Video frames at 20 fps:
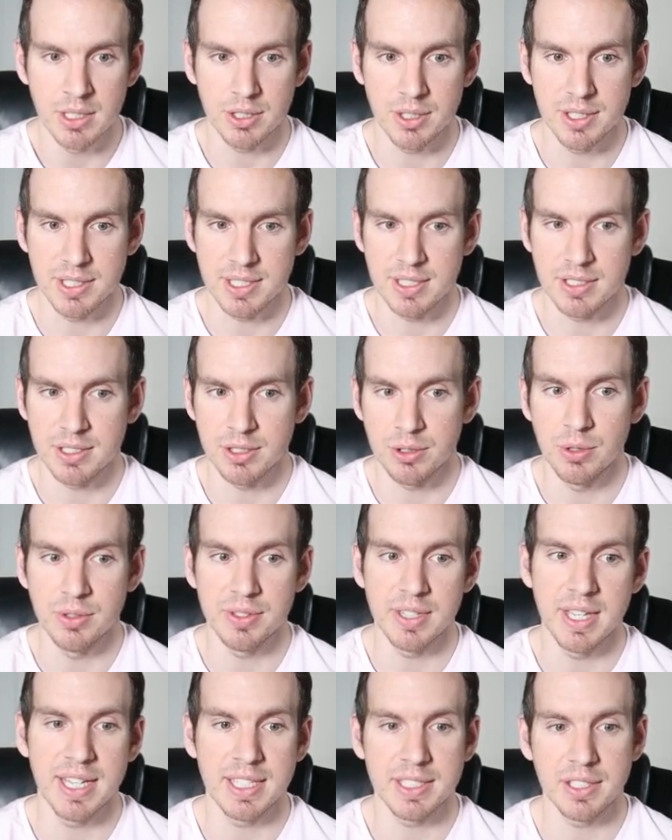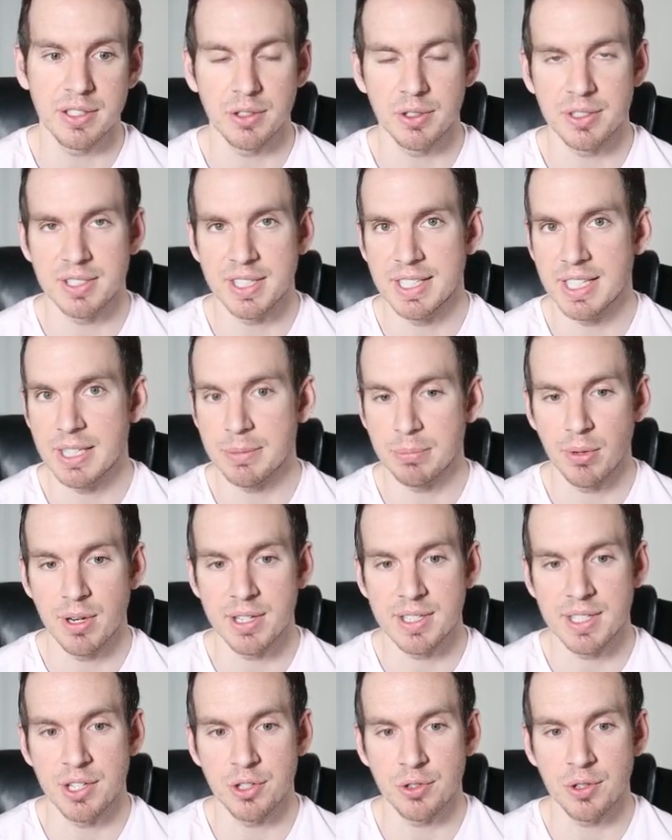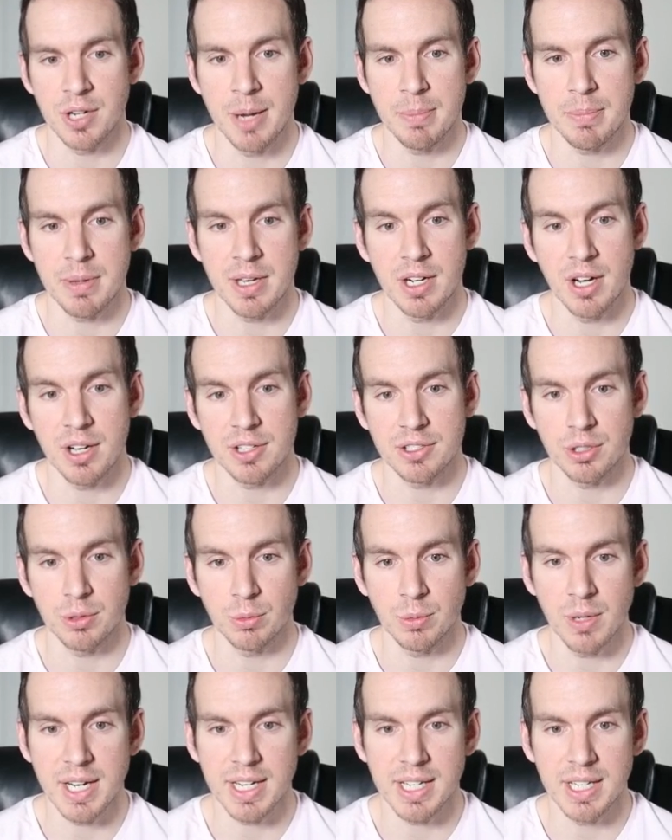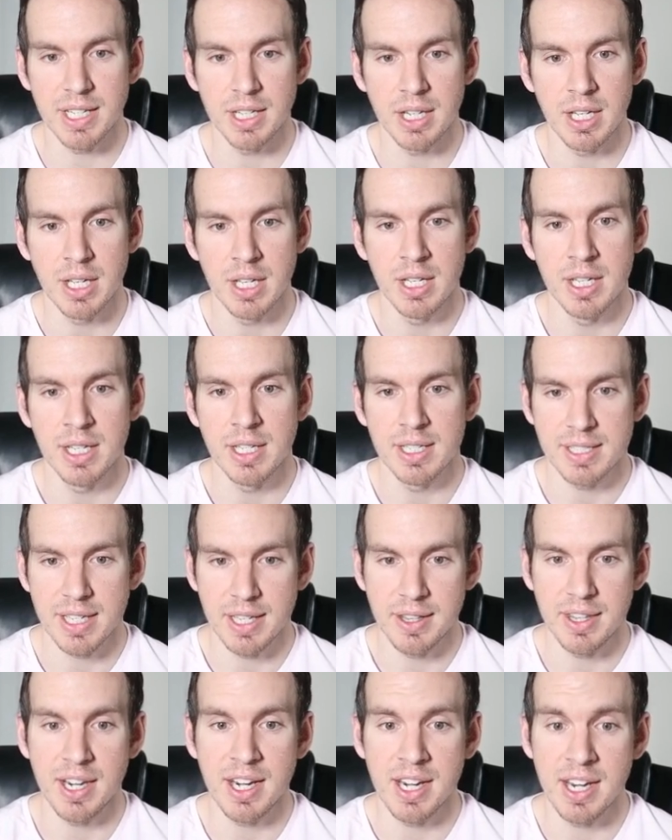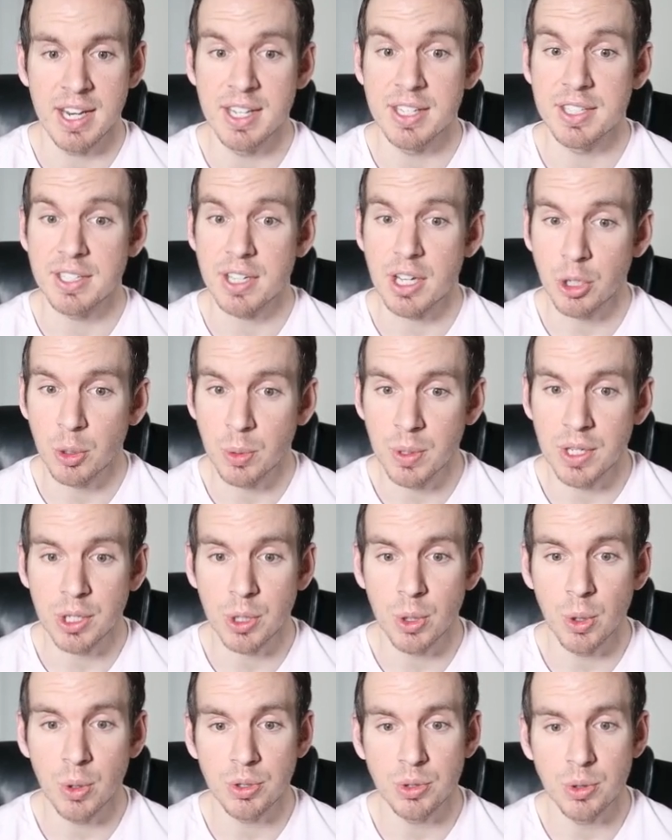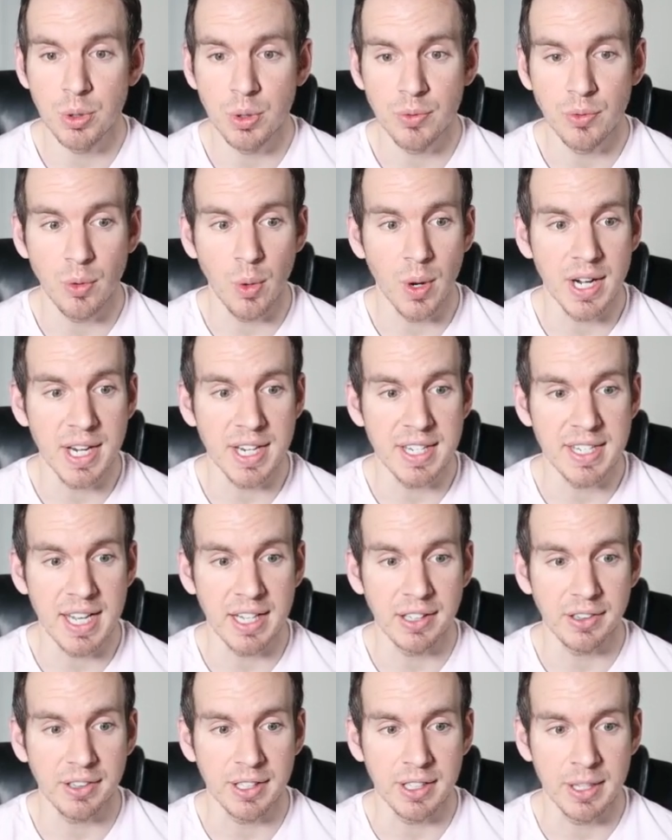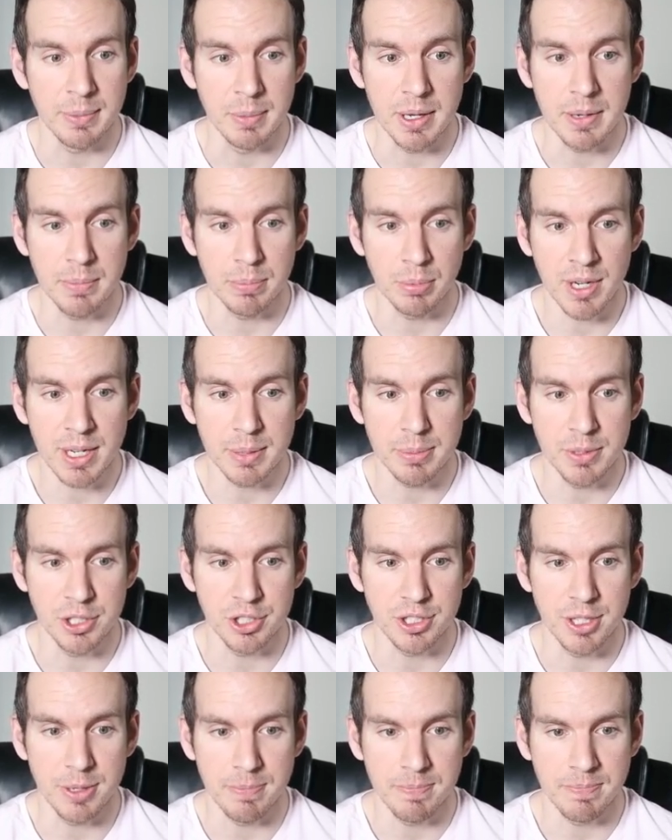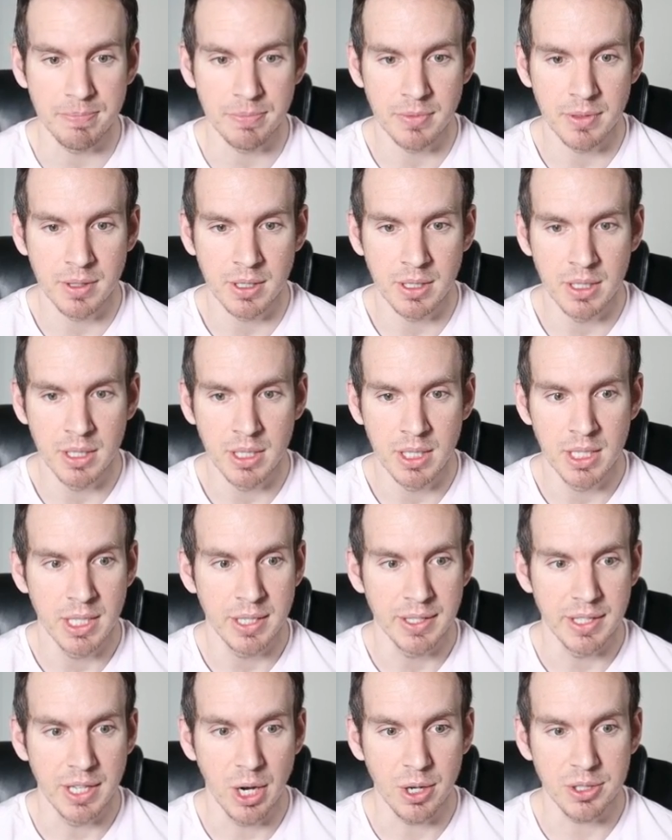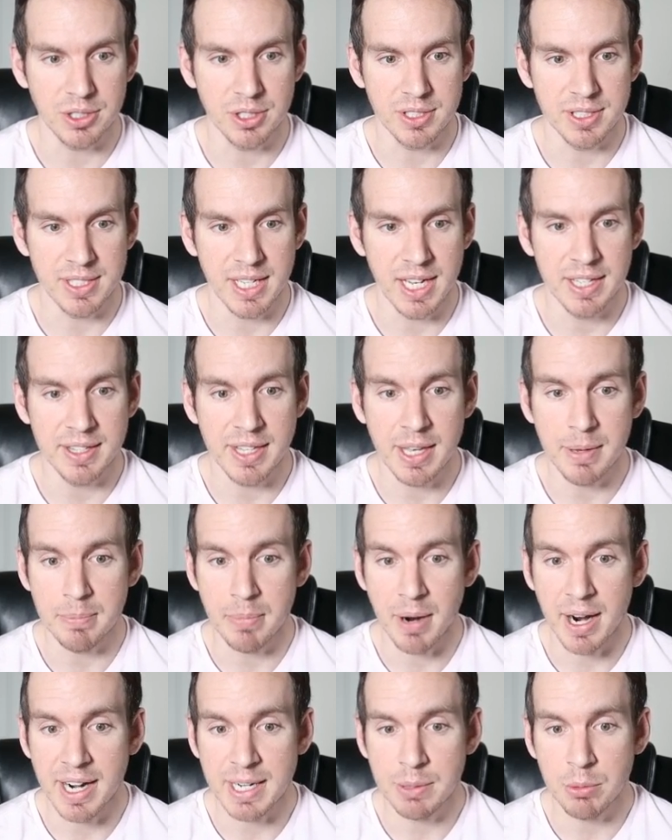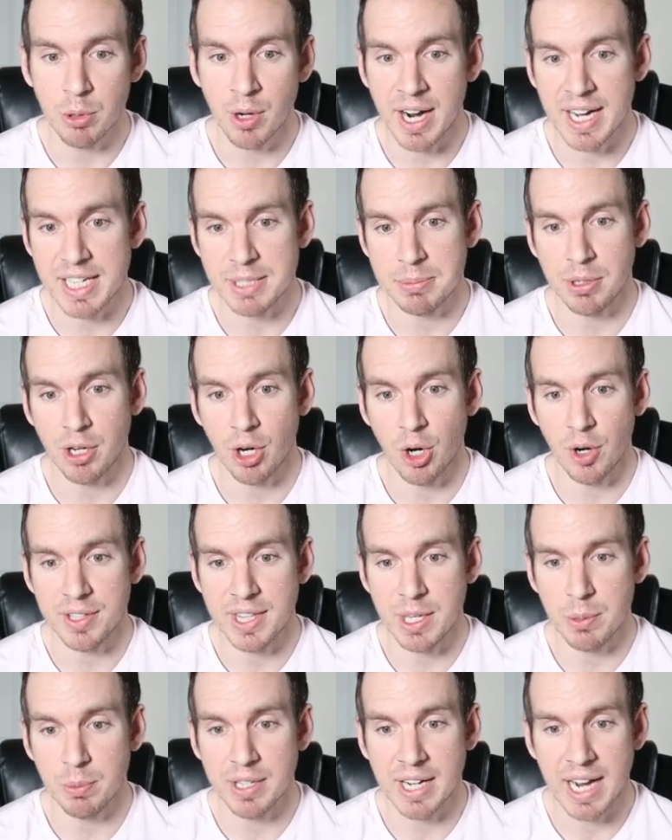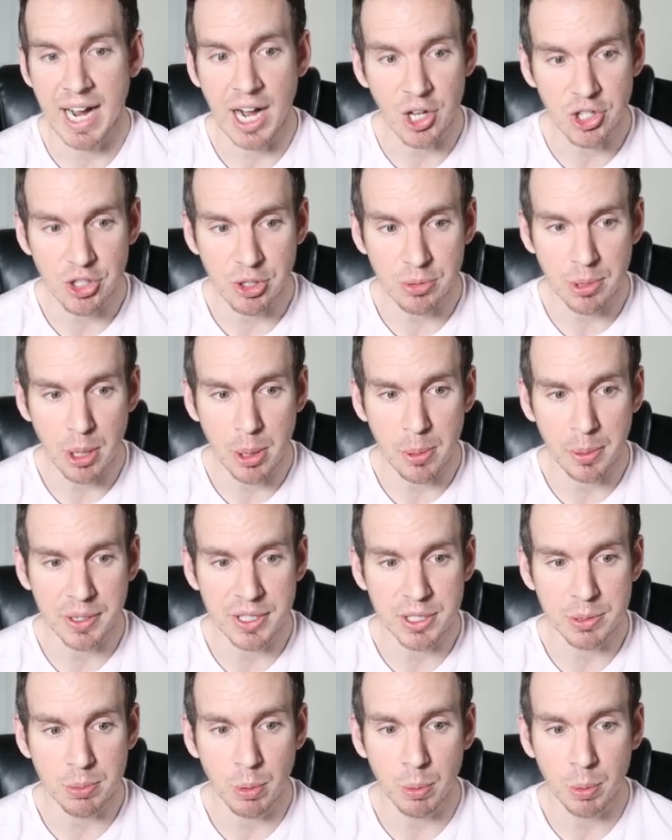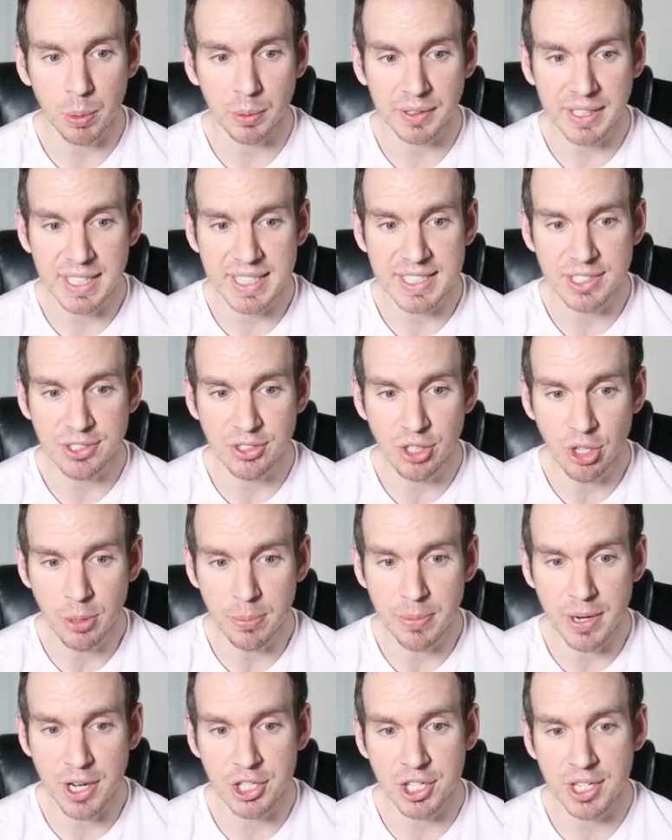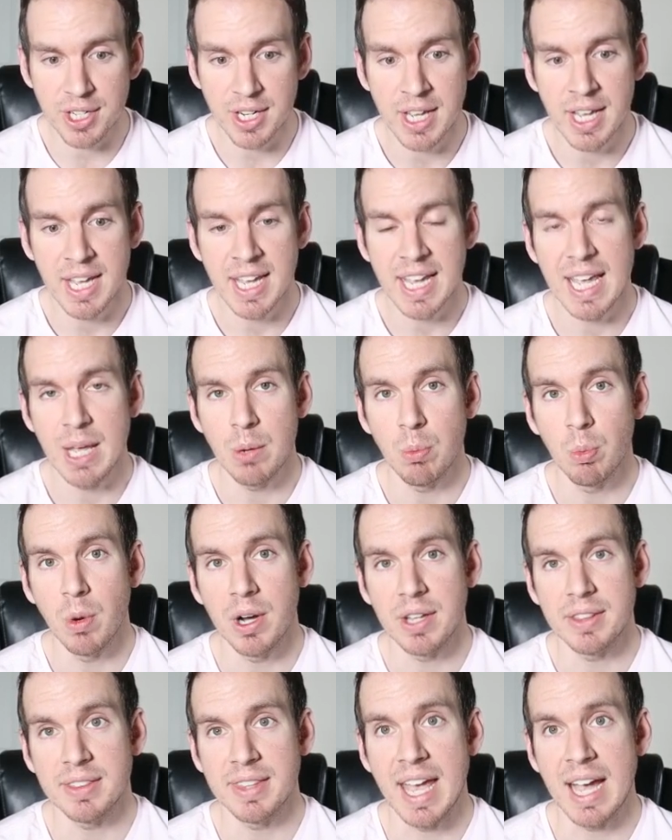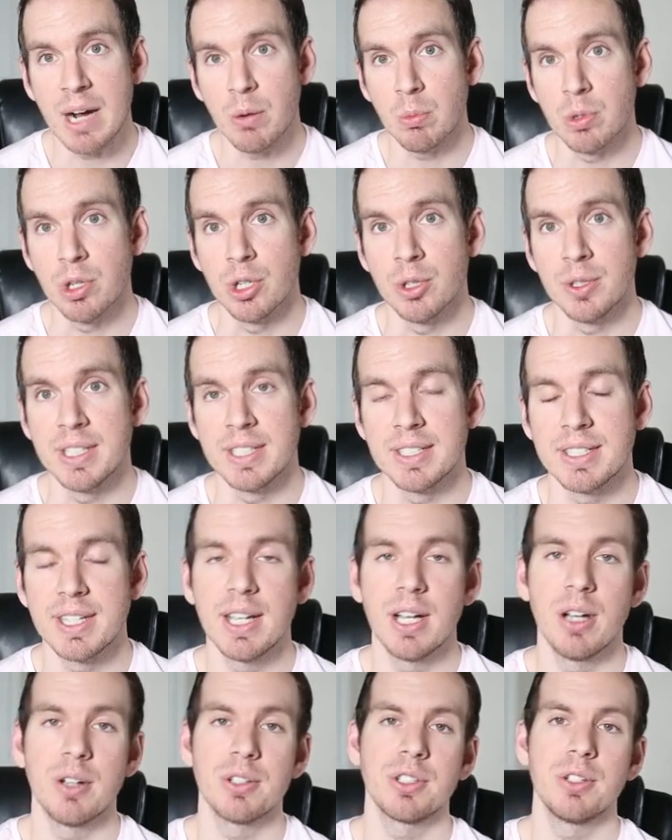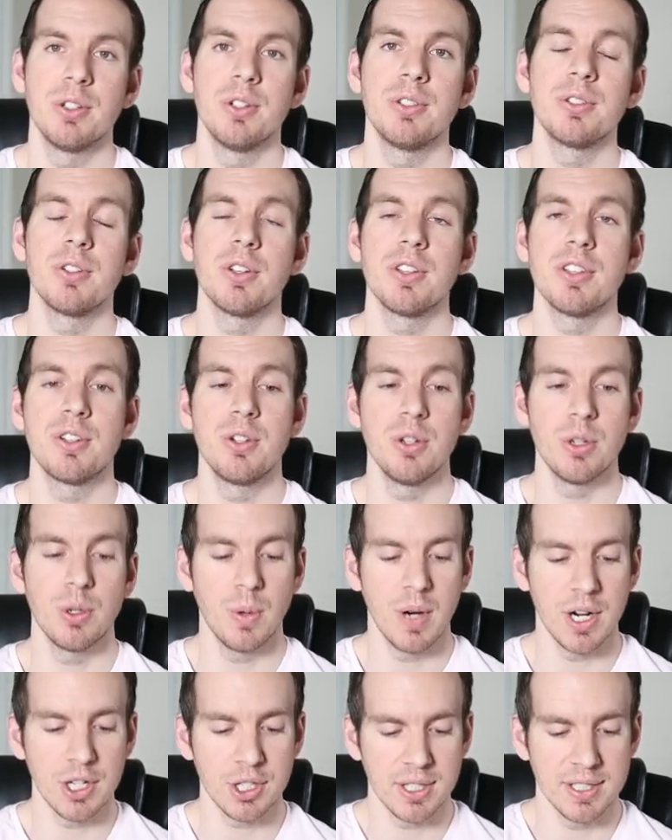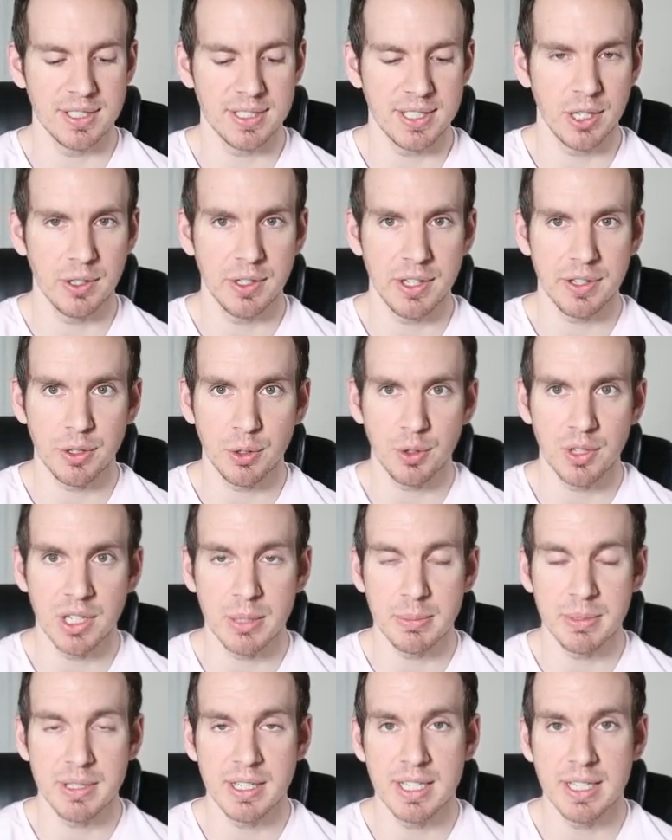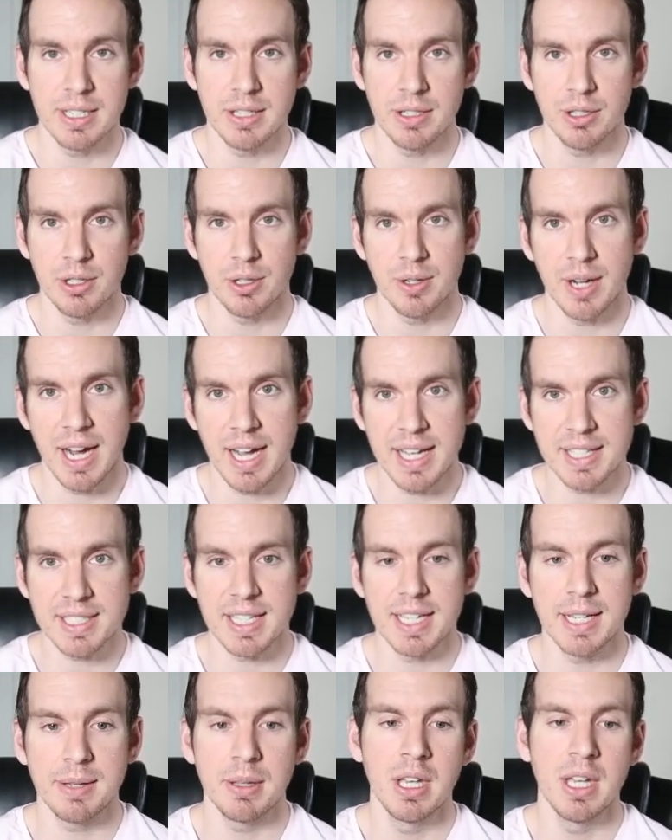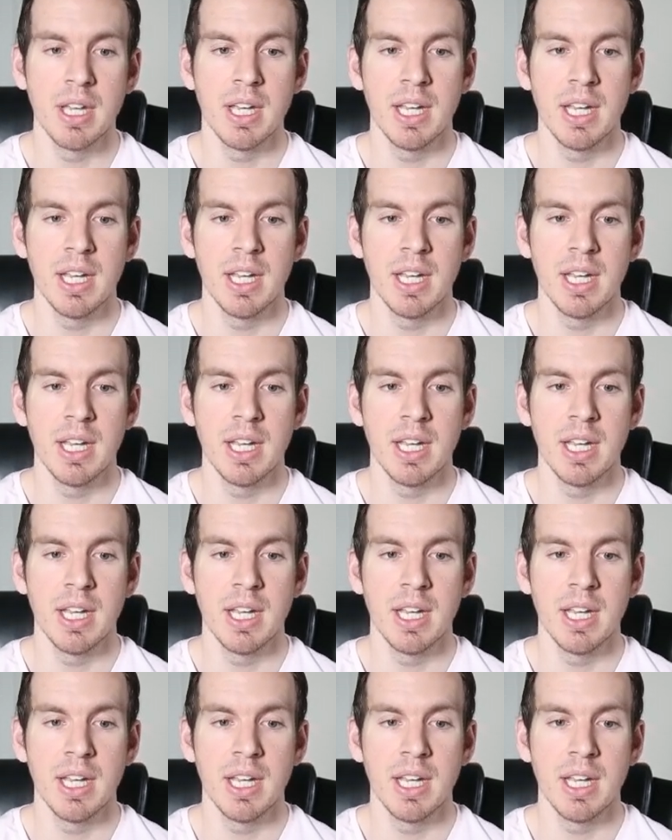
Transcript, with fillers: So this is two things that they're saying that President Trump and also Reagan said that it is critical to avoid debt limit brinkmanship. They also said that Biden will ask McCarthy when House Republicans will release their budget and what that will entail. So those are the two questions there that they're going to be, you know, asking.